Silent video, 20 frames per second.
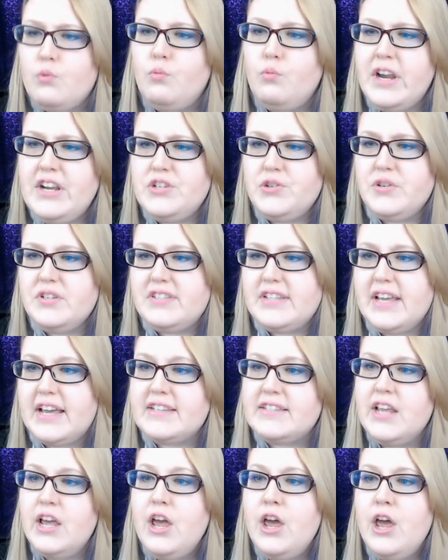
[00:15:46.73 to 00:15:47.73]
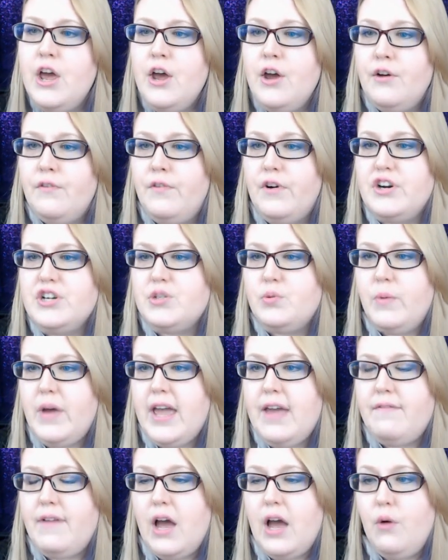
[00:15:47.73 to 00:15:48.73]
Rachel says, First
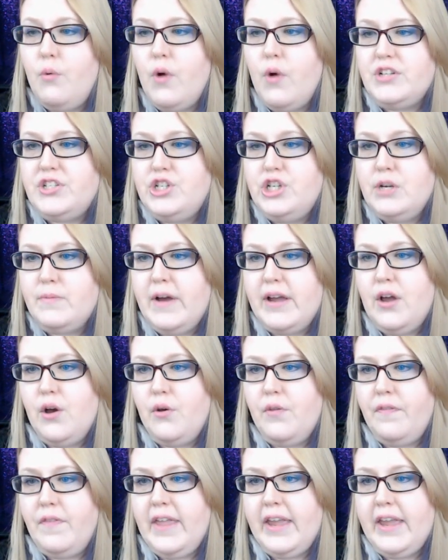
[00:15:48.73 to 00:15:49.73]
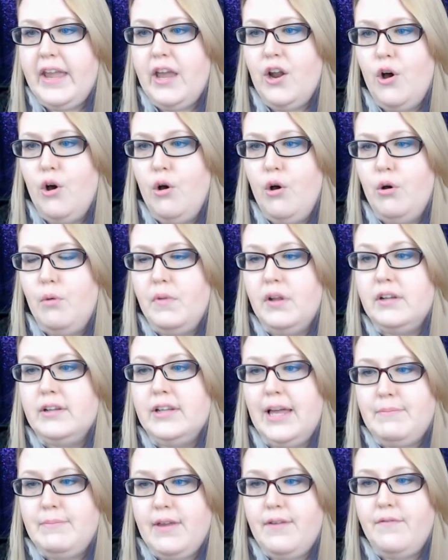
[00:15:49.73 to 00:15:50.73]
wave, I want to do my own thing at home.
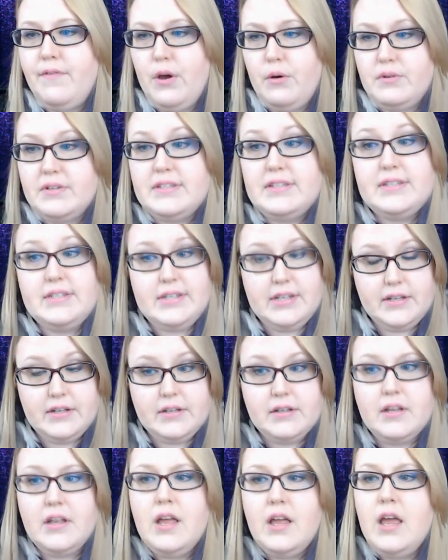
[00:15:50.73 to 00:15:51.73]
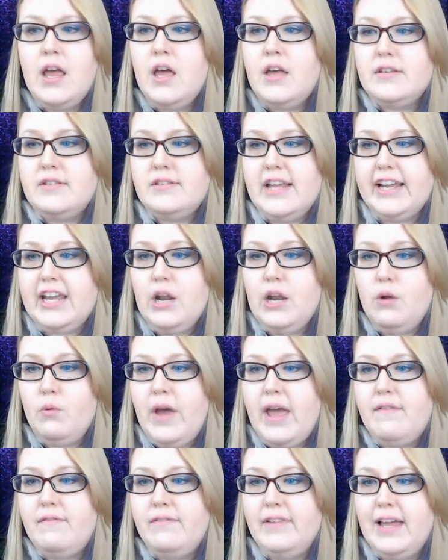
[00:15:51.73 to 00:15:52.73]
Let me vote still. Second
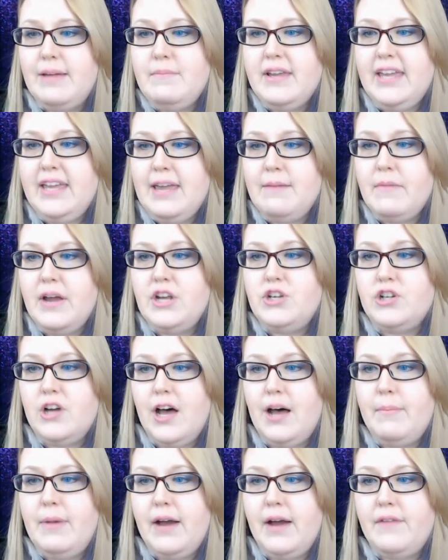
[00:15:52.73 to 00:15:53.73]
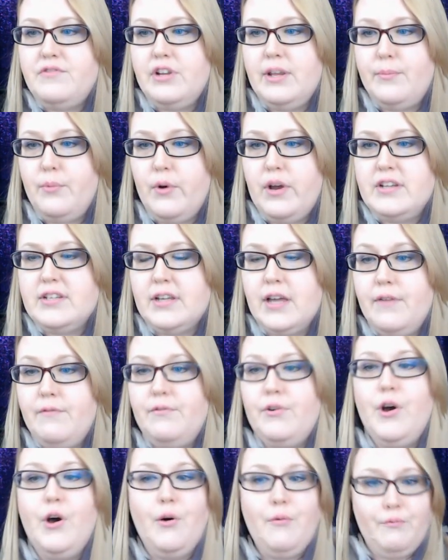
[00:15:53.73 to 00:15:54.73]
wave, let me keep my job after the boys come
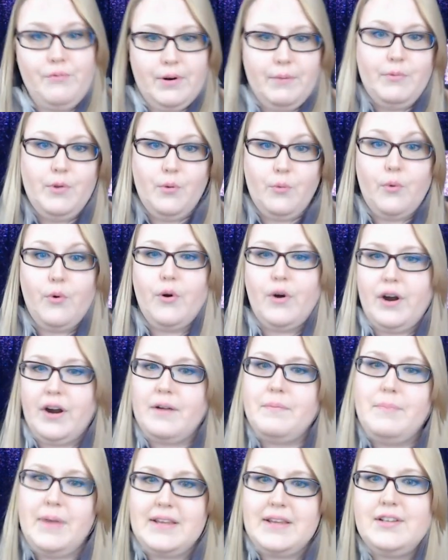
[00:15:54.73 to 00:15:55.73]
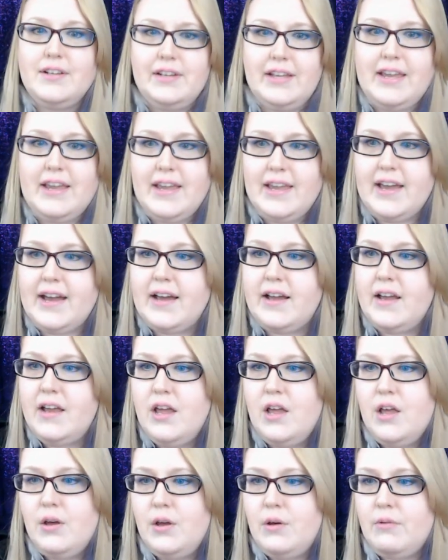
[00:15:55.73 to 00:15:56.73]
home from the war. Basically, yeah
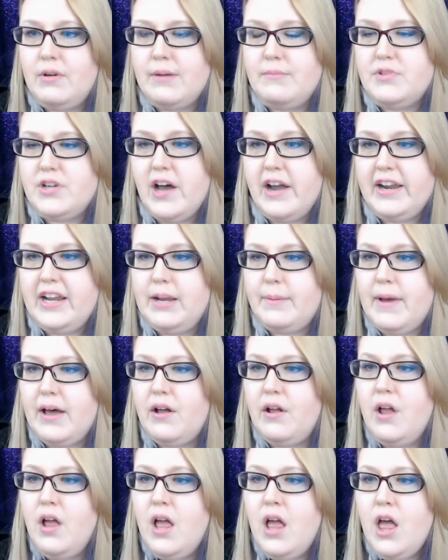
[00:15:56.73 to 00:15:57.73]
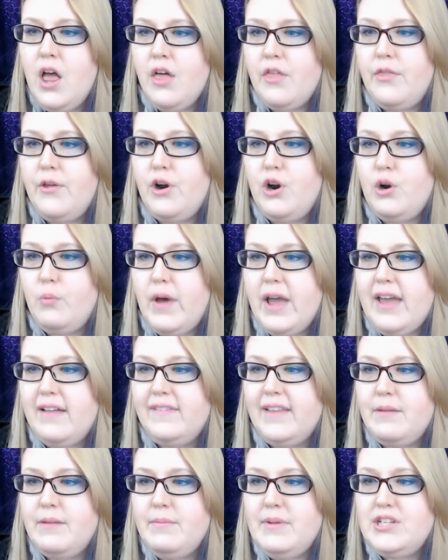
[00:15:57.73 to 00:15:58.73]
what I'm talking about. Third way,
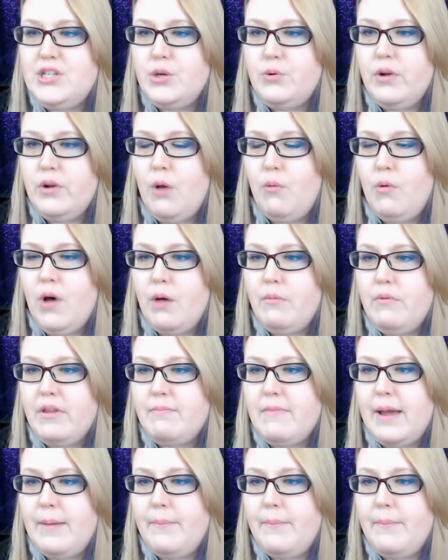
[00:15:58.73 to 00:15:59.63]
let me do what I want with my